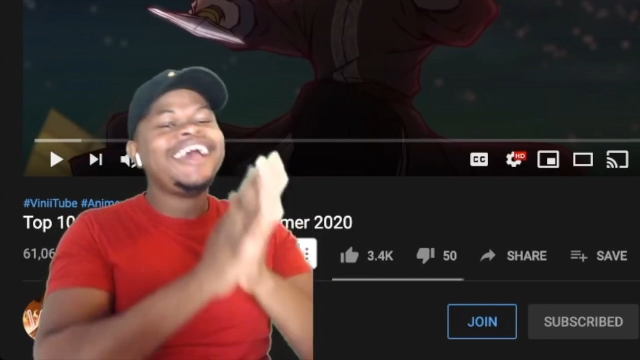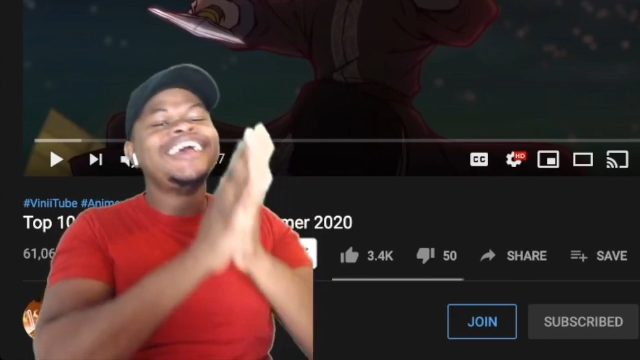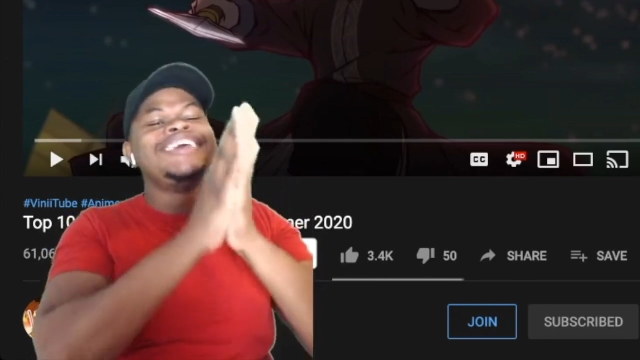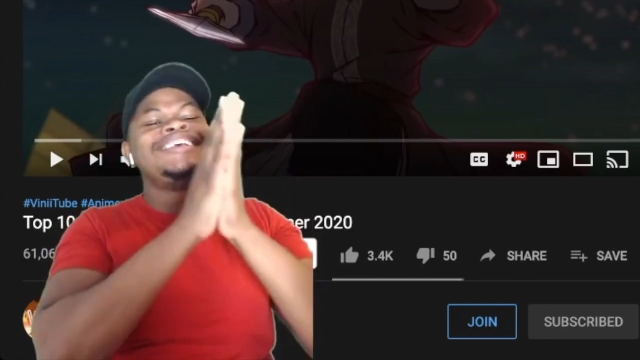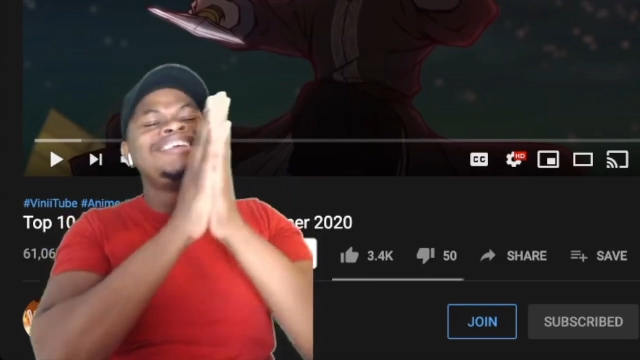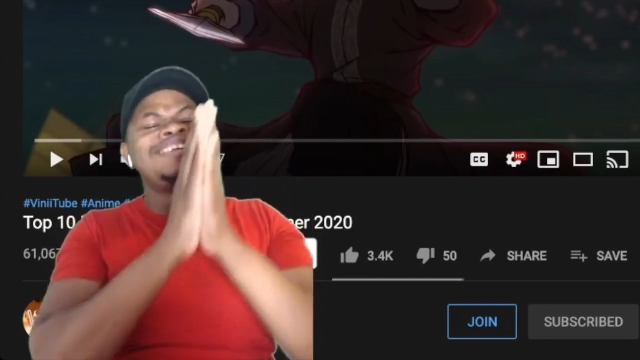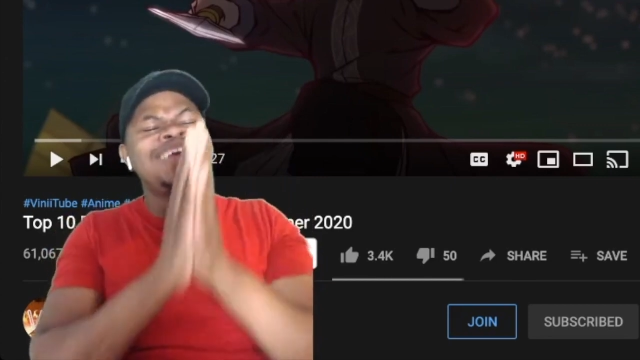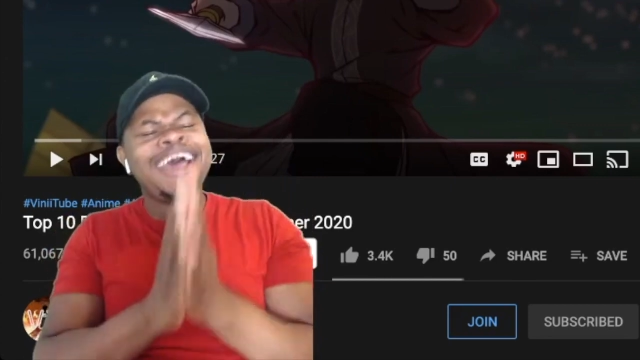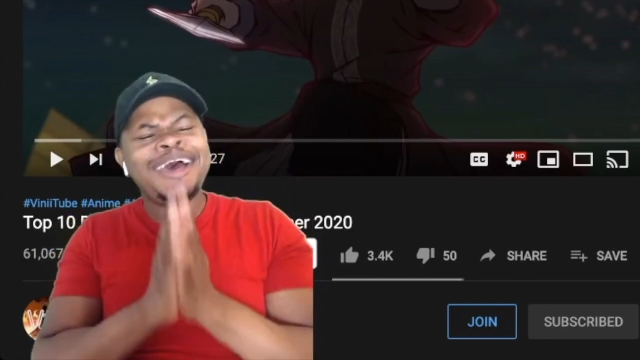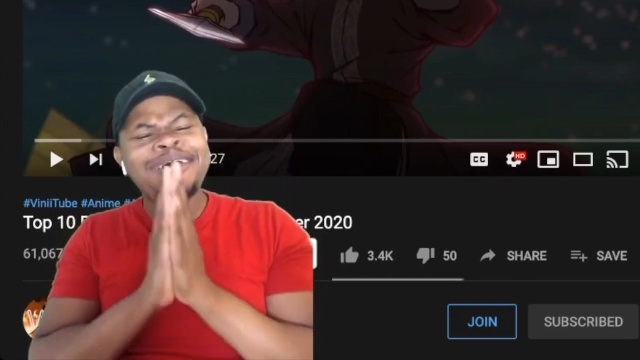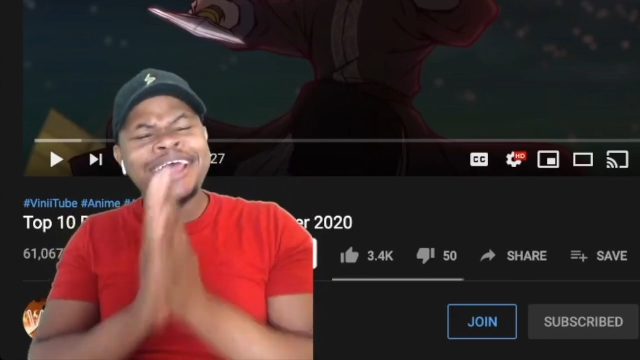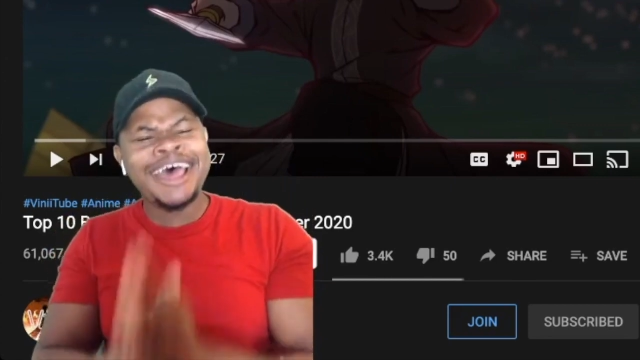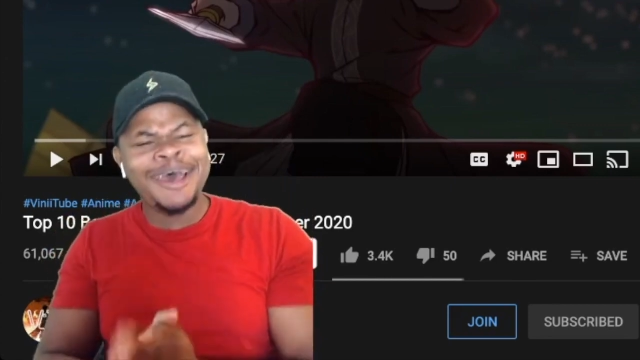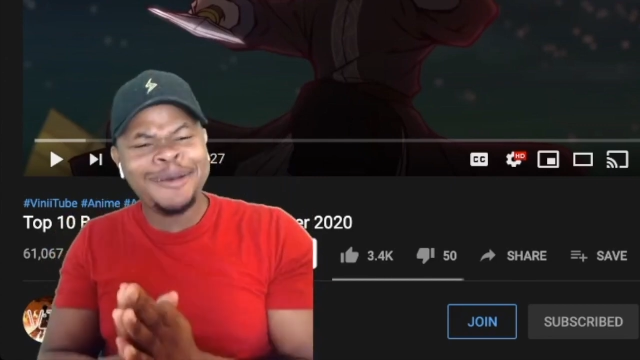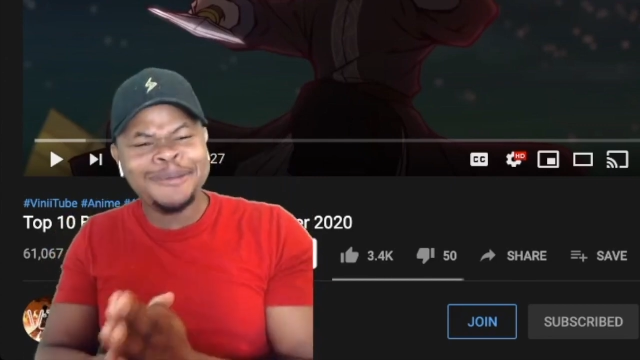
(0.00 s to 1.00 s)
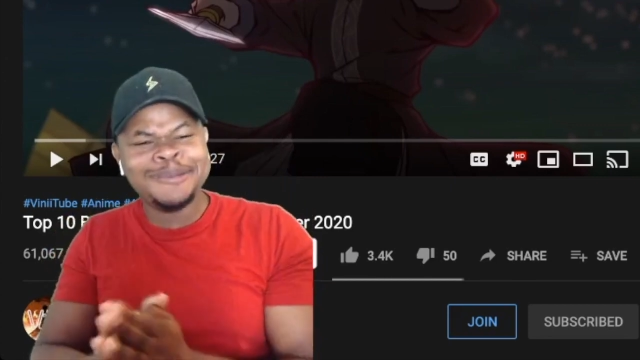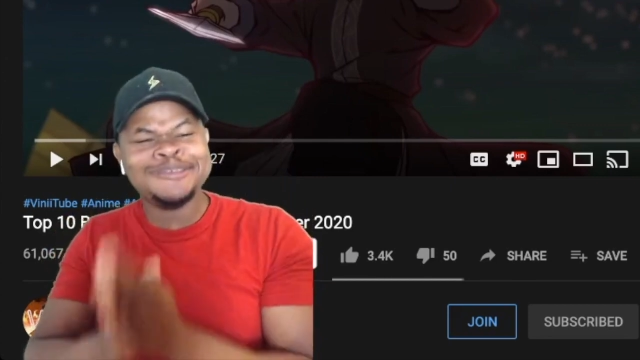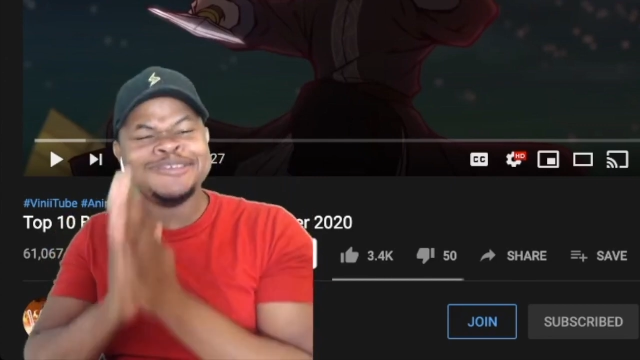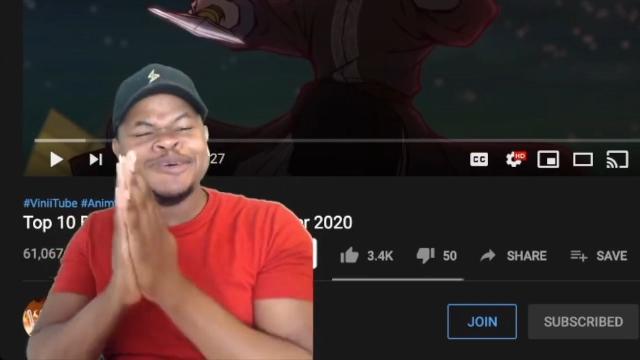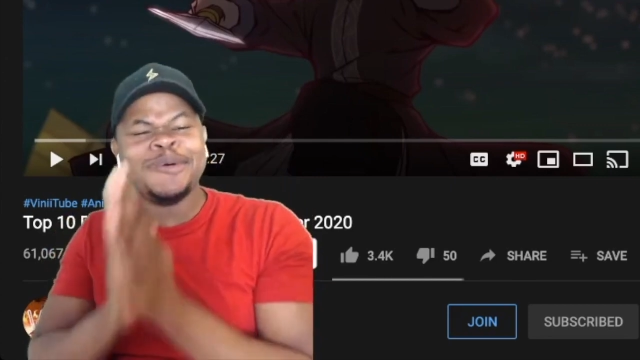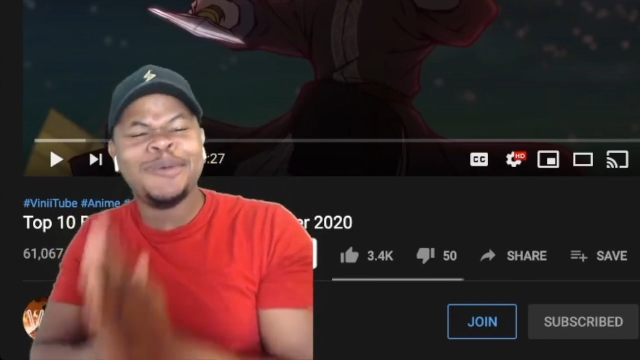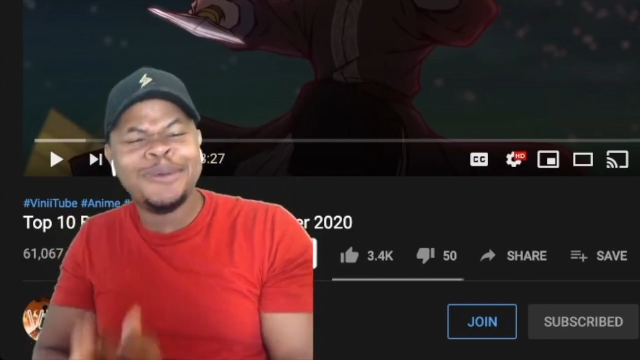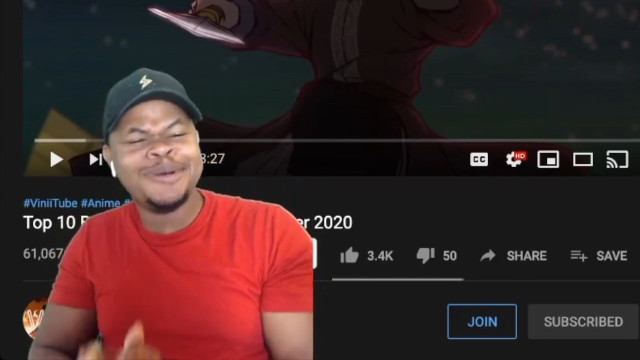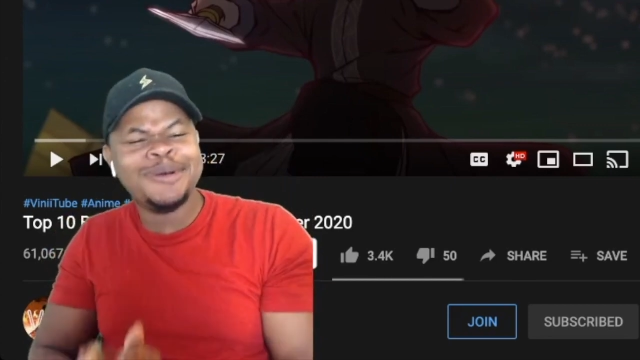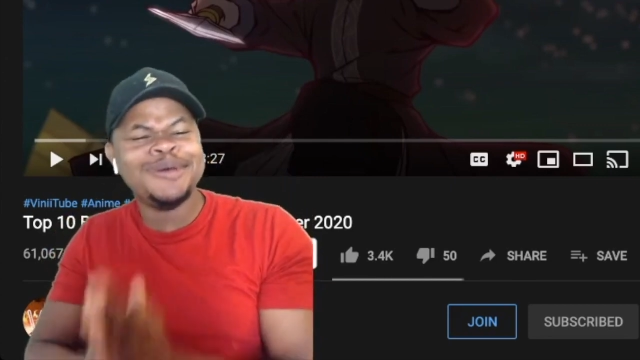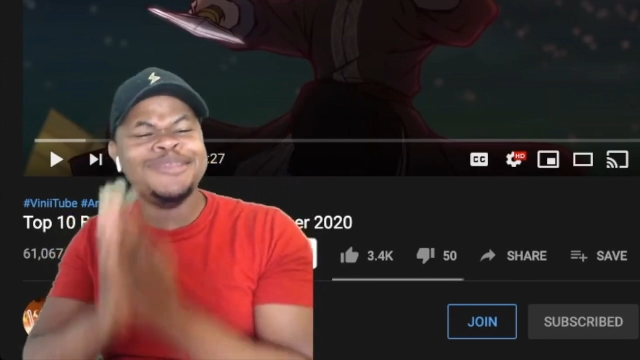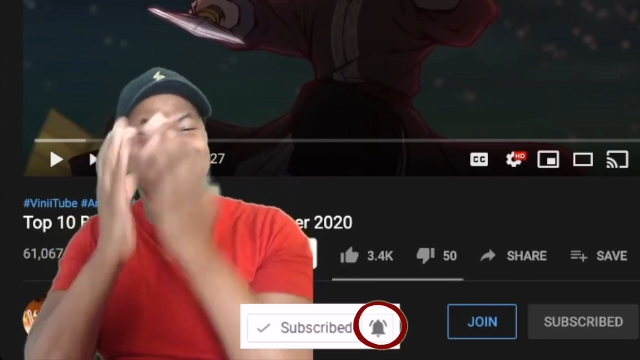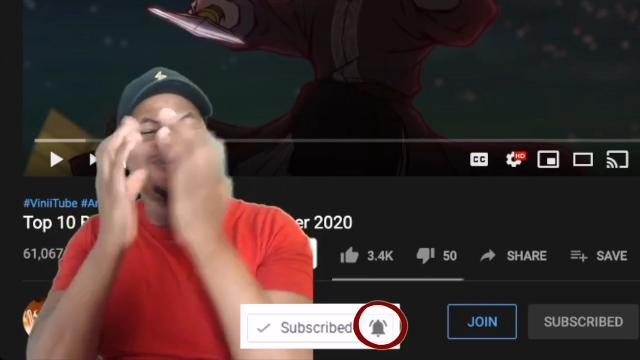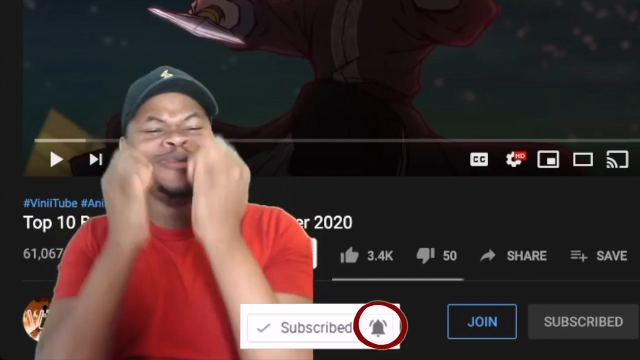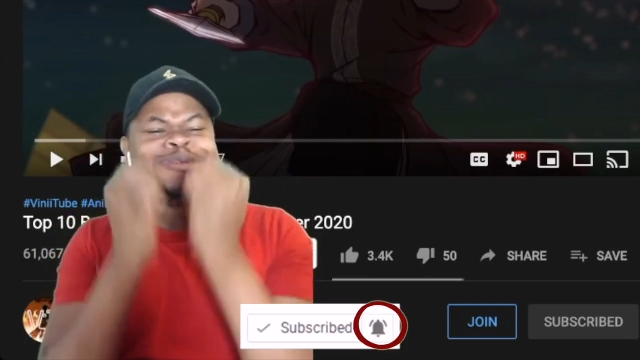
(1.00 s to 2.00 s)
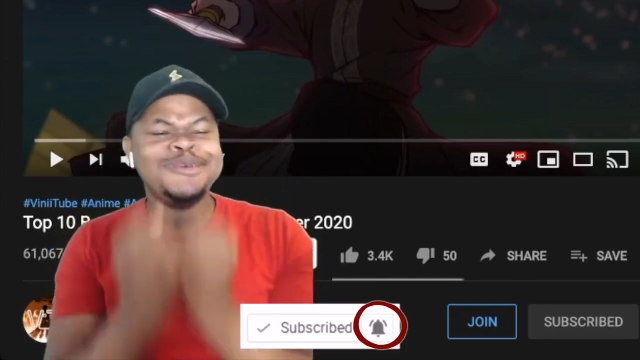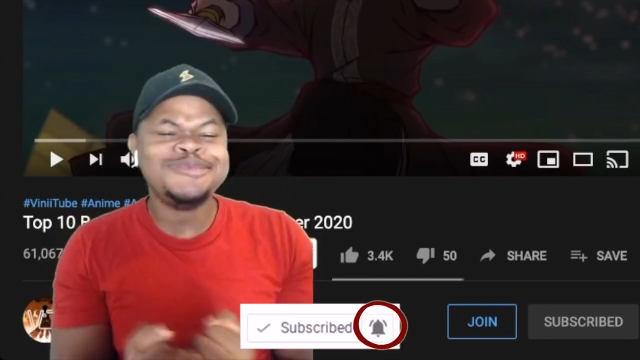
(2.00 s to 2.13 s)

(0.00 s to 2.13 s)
Shout out to all the new